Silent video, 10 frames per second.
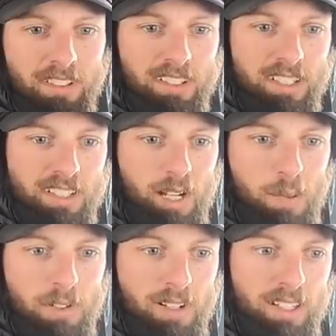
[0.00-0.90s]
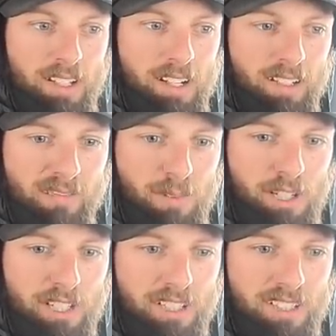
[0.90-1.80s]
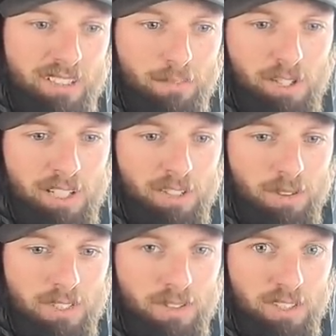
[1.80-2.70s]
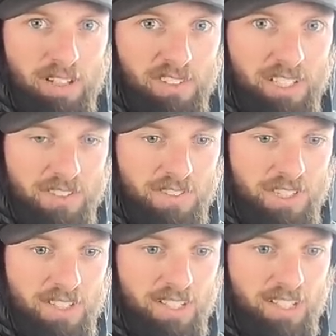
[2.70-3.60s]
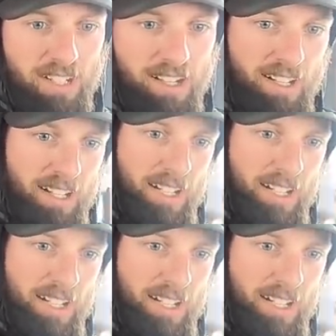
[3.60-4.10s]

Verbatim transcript: Another nice crappie right there. But you're probably close to 11 inch fish right there.